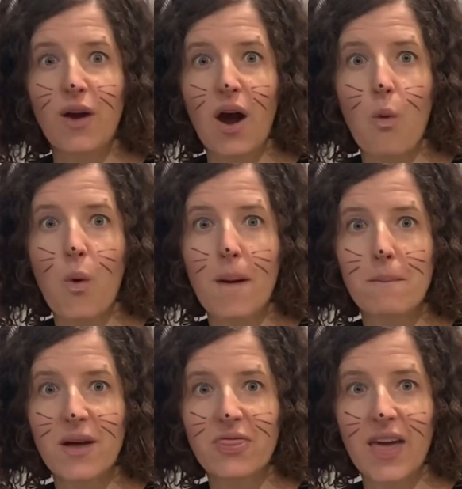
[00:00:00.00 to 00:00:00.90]
out what
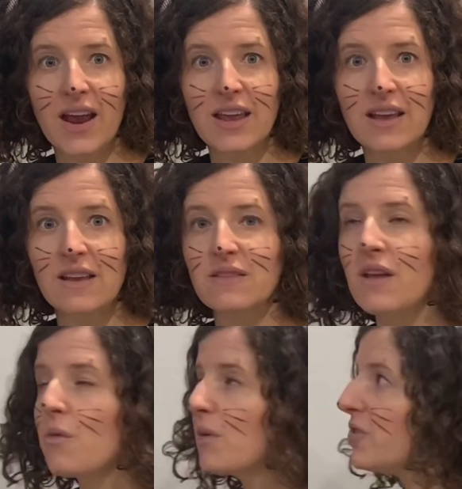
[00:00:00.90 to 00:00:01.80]
month that is.
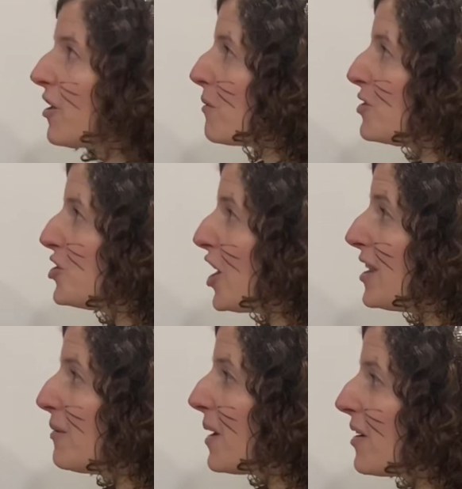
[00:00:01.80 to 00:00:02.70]
We start with
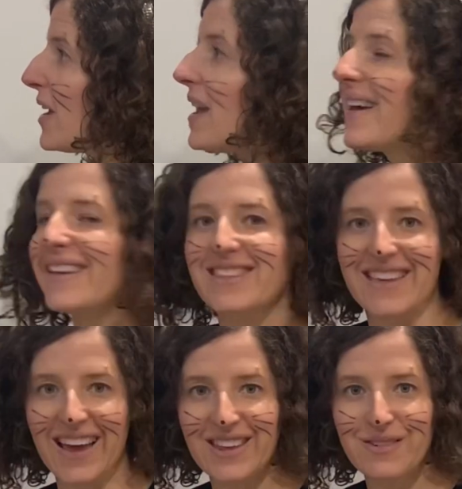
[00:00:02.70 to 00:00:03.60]
January.
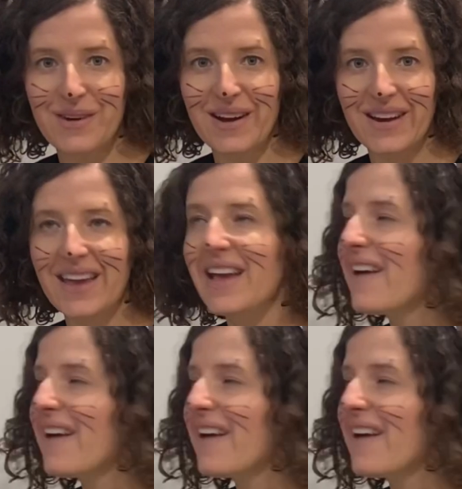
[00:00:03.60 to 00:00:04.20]
January,